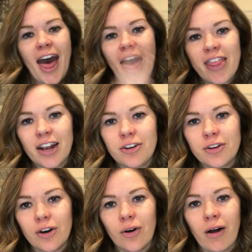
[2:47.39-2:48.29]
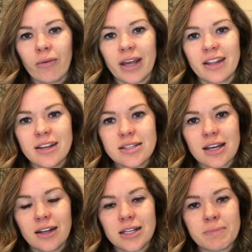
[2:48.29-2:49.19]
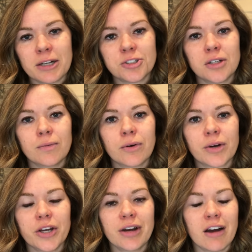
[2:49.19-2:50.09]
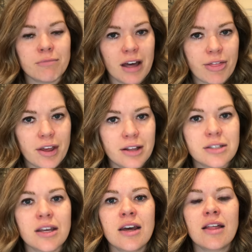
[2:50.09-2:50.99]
And then you go all the way to this end of the spectrum where you have methods